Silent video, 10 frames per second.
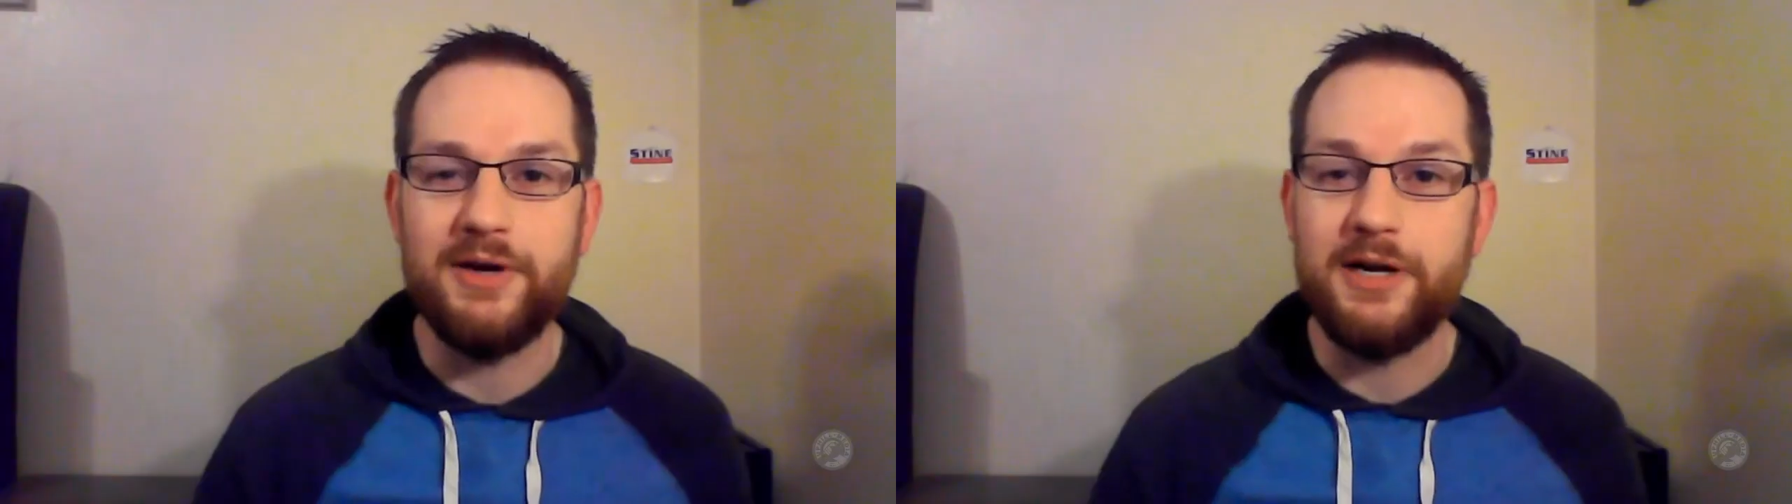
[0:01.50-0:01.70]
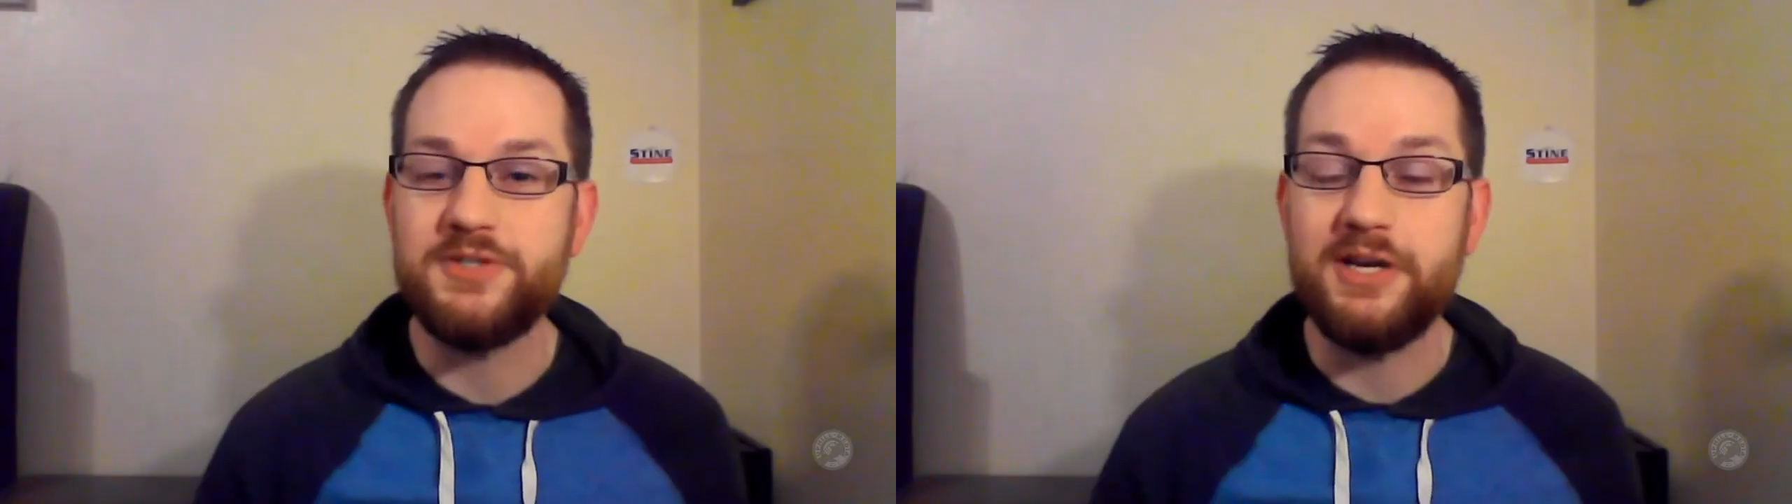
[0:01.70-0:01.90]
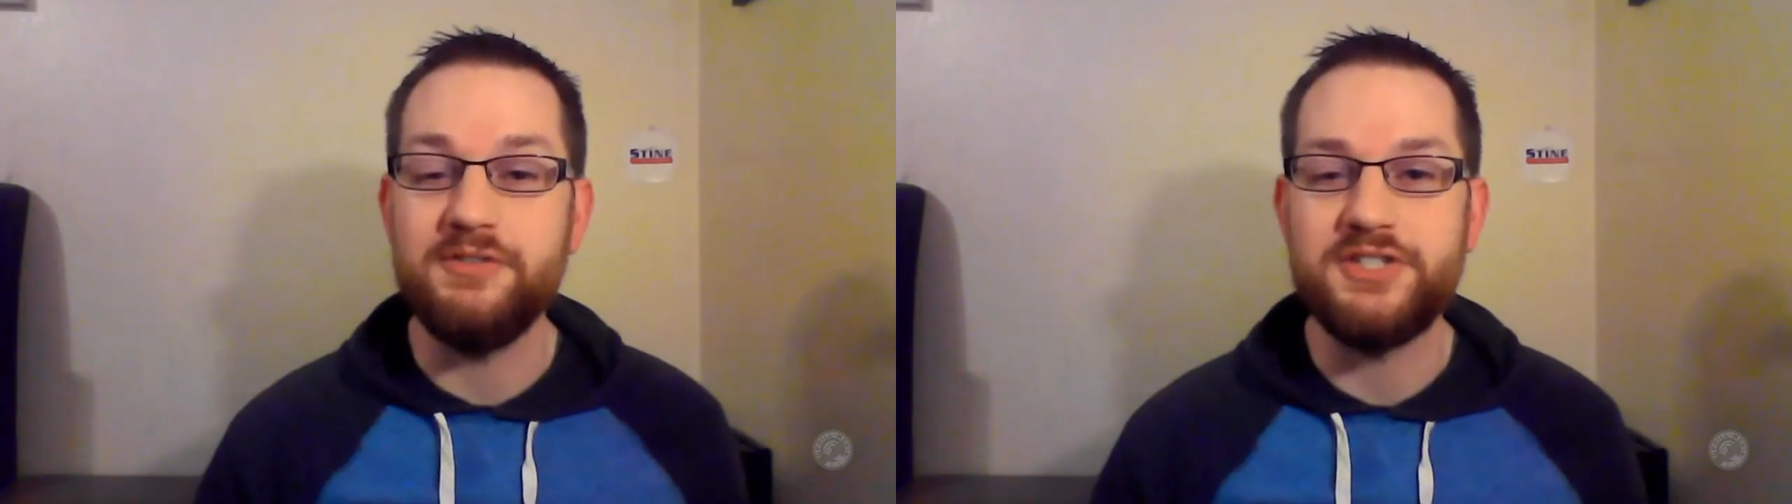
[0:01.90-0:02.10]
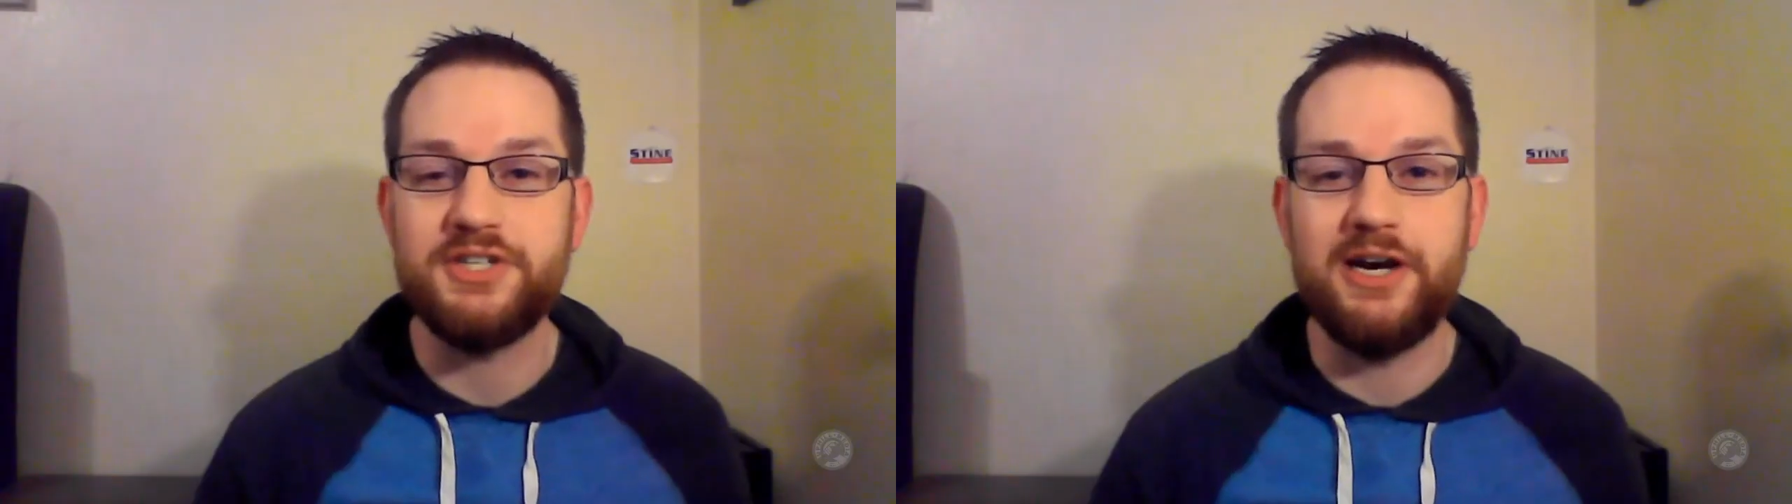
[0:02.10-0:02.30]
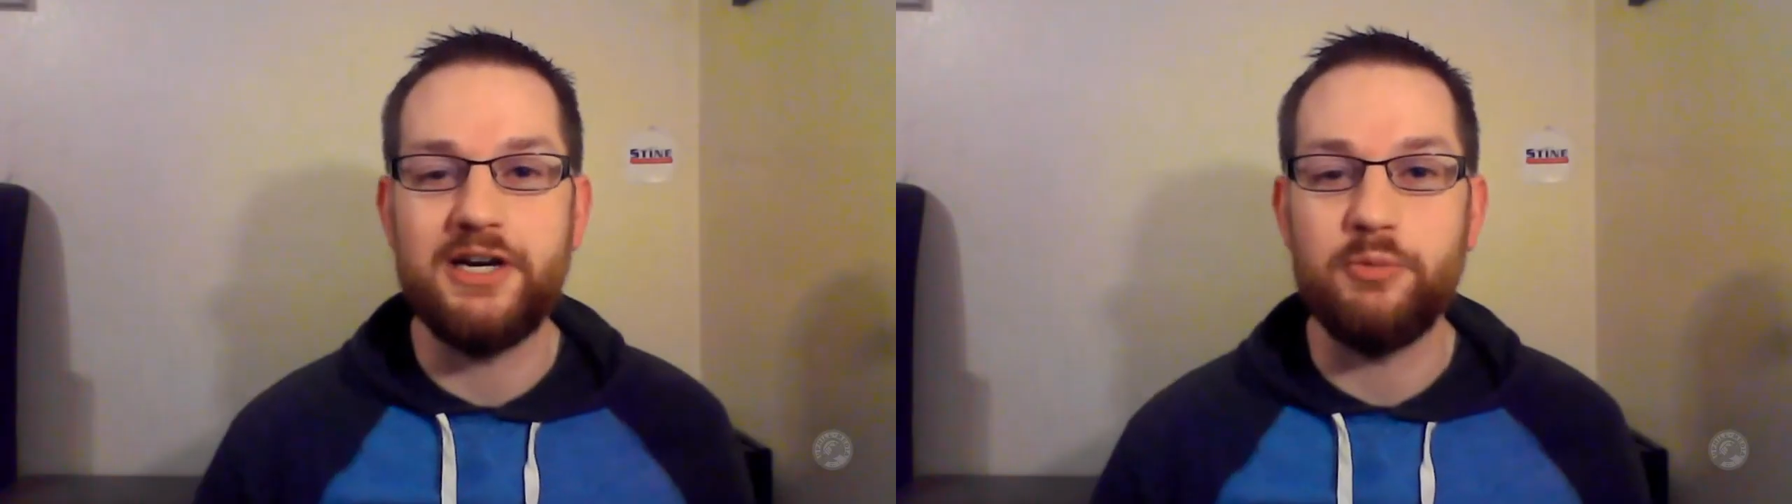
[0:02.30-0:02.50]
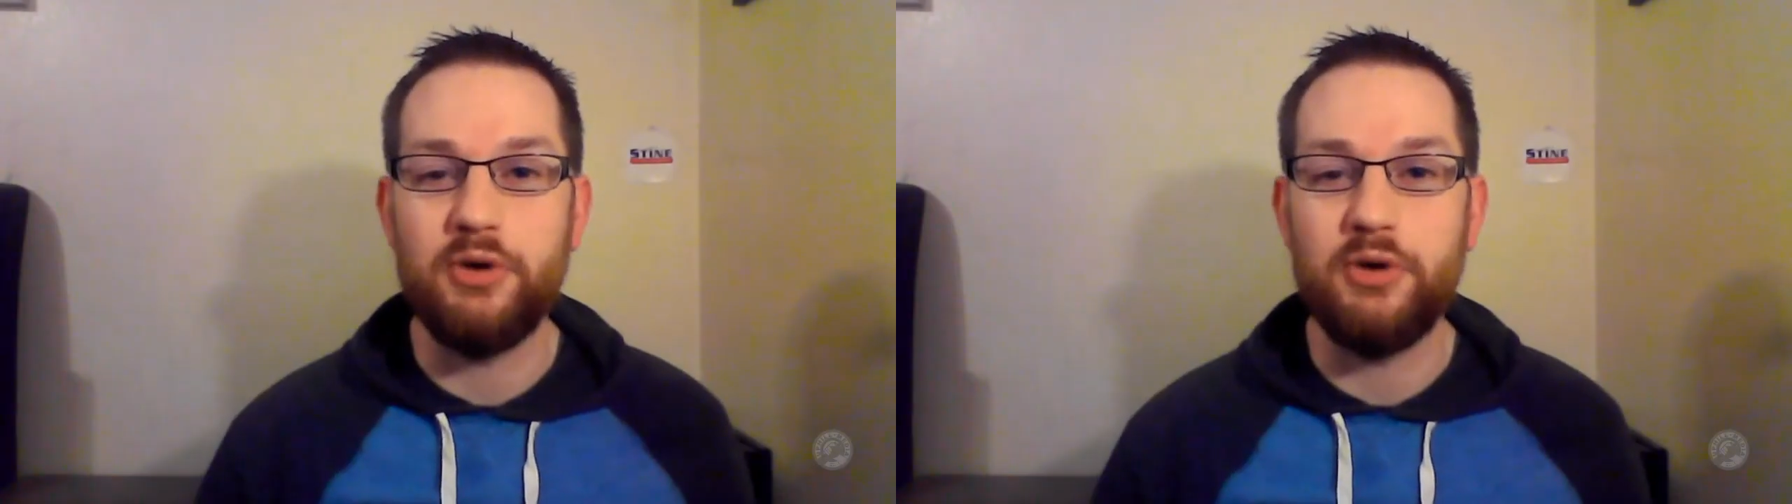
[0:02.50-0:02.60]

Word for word: Hi, my name is Kevin Stine.